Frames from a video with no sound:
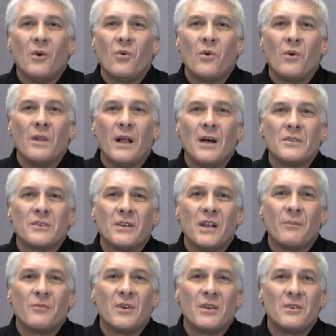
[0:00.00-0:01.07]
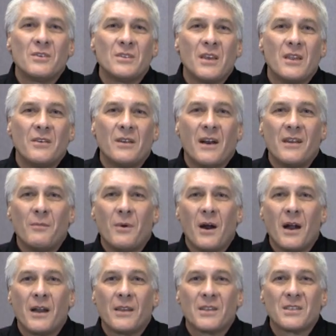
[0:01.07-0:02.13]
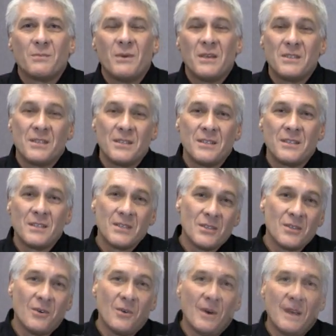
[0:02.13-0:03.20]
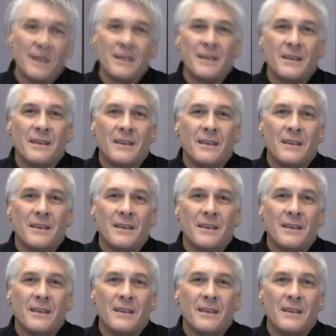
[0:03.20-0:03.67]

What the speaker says: We will also help you understand your out-of-pocket expenses and so on.